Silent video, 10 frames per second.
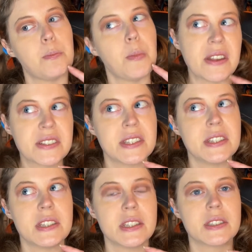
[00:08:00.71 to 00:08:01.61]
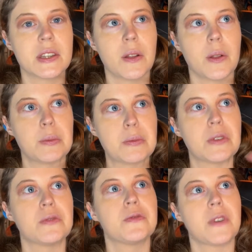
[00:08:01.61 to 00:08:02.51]
messy until the
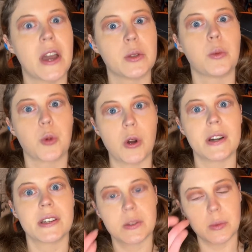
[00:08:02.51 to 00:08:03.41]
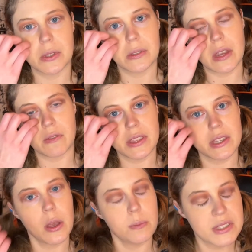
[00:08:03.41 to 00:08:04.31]
final product when everything
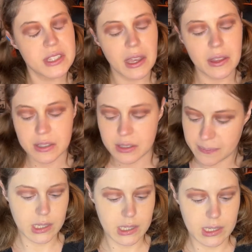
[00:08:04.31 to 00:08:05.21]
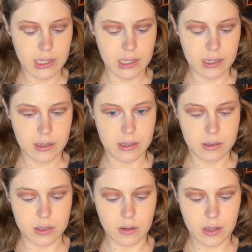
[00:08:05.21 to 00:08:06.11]
comes together.
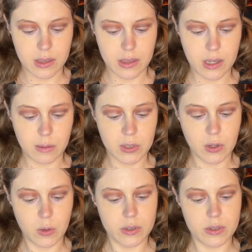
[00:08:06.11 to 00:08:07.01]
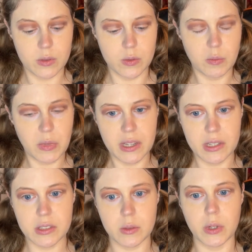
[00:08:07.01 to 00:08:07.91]
So I think I'm gonna go into my
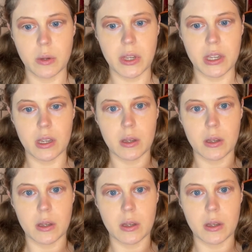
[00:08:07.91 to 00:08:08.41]
Surreal makeup,